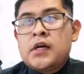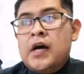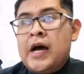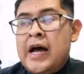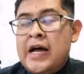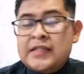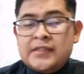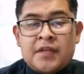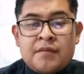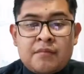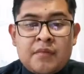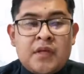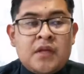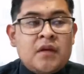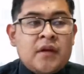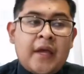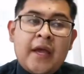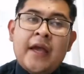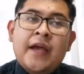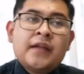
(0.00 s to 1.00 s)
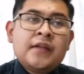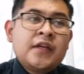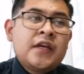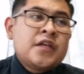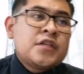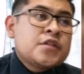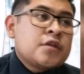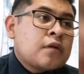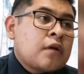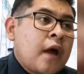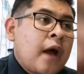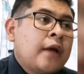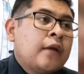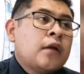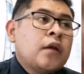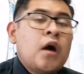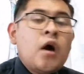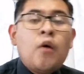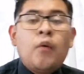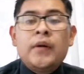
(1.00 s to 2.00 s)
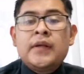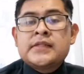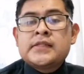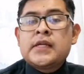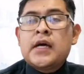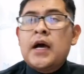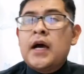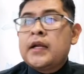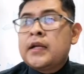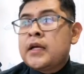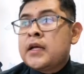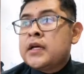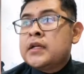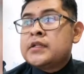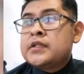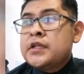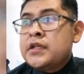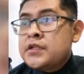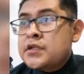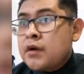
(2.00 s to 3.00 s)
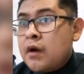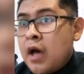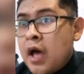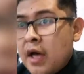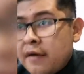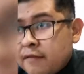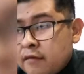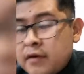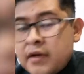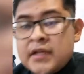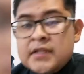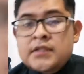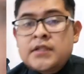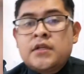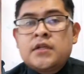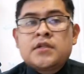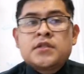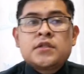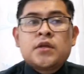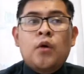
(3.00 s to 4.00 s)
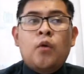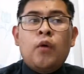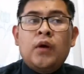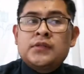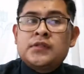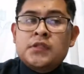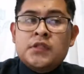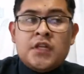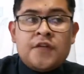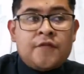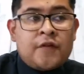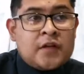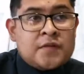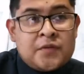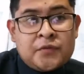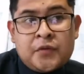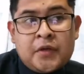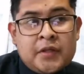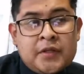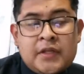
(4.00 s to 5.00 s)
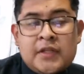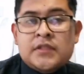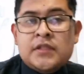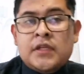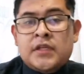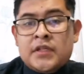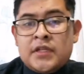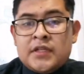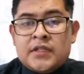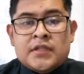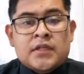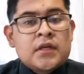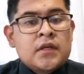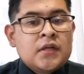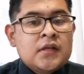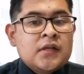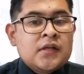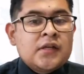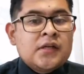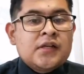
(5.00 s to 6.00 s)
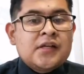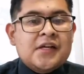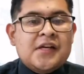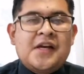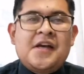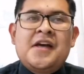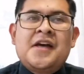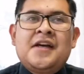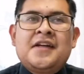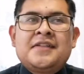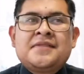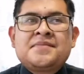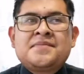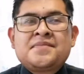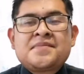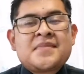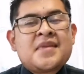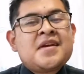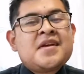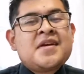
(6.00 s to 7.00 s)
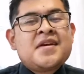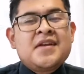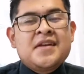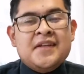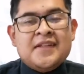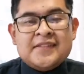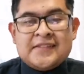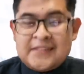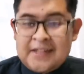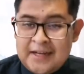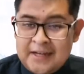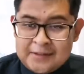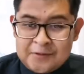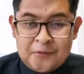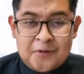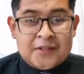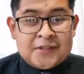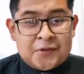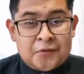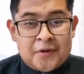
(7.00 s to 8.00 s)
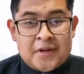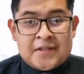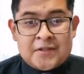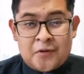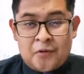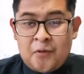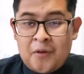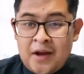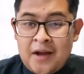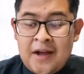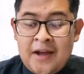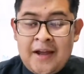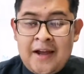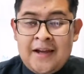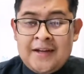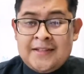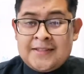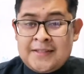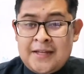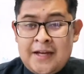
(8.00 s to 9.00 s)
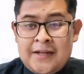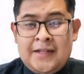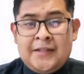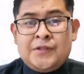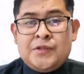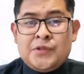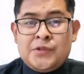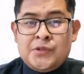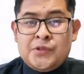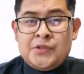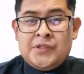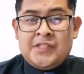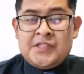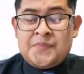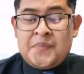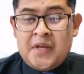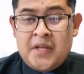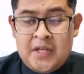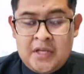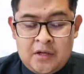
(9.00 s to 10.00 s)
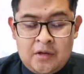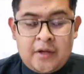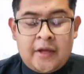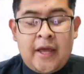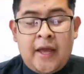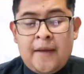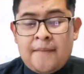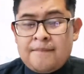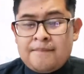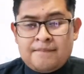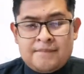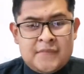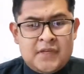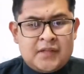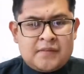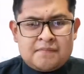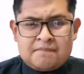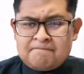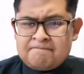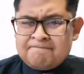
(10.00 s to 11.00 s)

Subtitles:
asking me, okay, teacher, I don't know what is that. Teacher, I have questions. So what's the difference between this and this? And that was the reason why I decided to do this video, okay? But